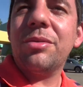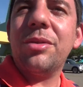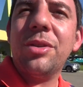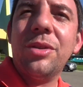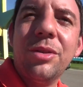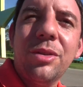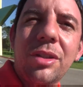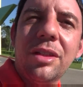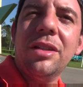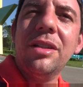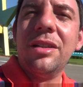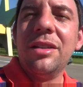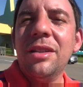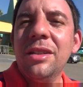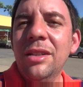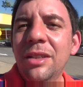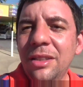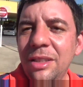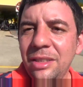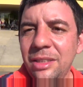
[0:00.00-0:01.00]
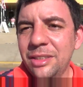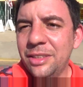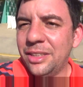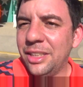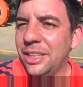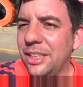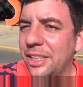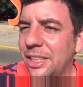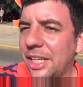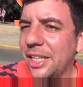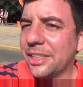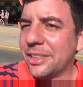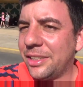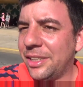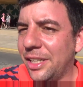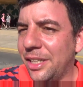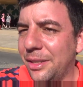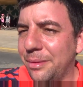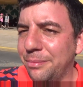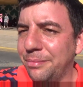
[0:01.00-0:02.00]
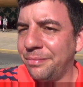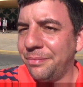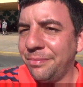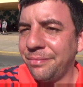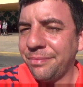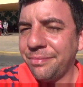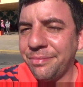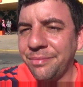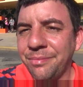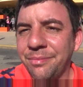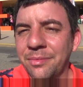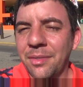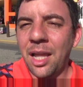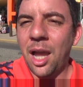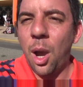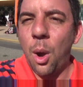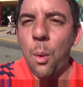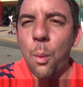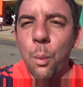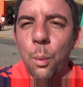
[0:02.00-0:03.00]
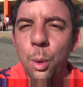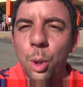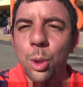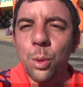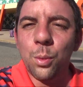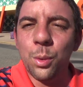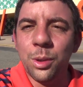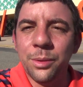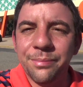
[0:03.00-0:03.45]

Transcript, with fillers: Resort. See you next time. Whoa.